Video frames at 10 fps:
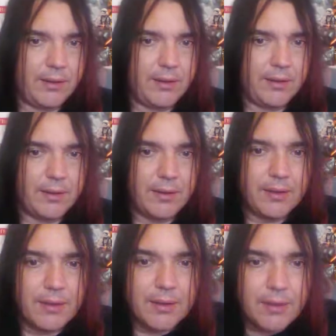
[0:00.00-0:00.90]

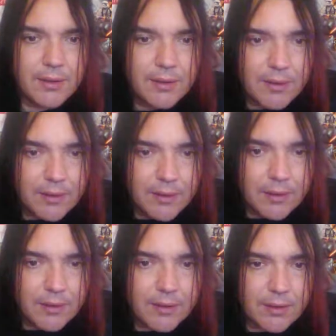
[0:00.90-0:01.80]

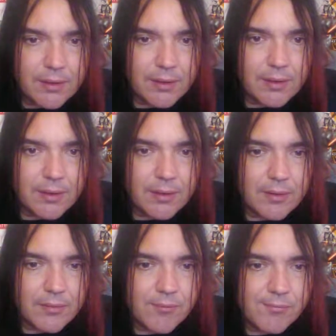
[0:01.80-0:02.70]

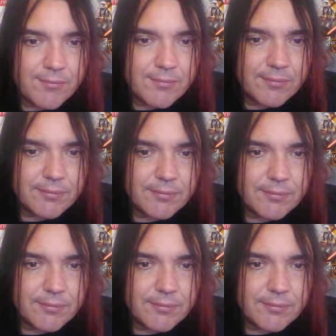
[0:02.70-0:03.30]
No one is speaking in this clip.